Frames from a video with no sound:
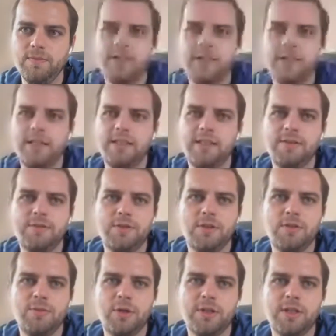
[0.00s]
quite handy if
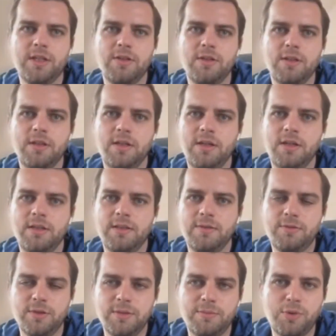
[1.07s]
you're working on
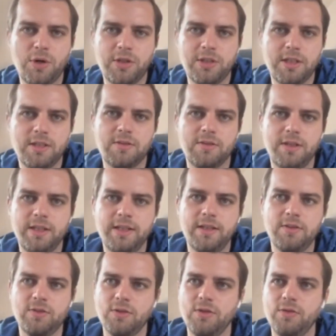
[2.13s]
different projects,
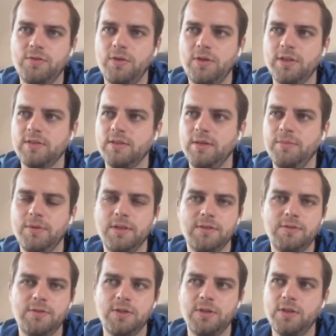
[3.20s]
right? So, for example,
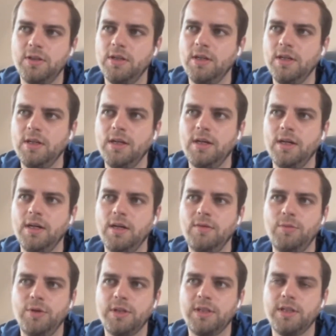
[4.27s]
if you're
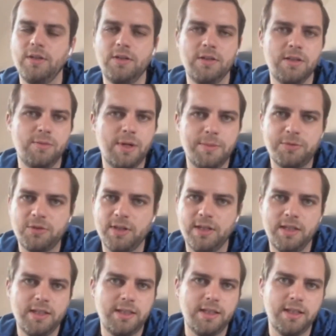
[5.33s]
working on the
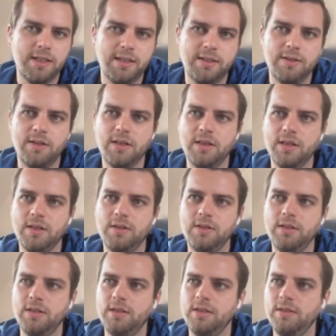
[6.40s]
website and
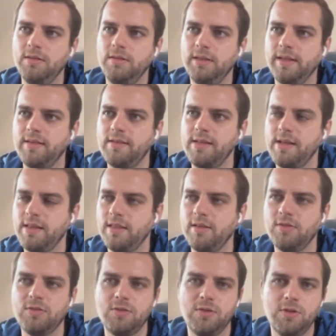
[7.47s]
on let's say
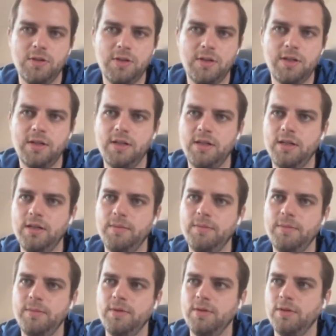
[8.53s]
the store
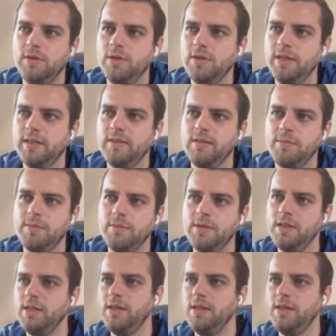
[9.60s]
or at some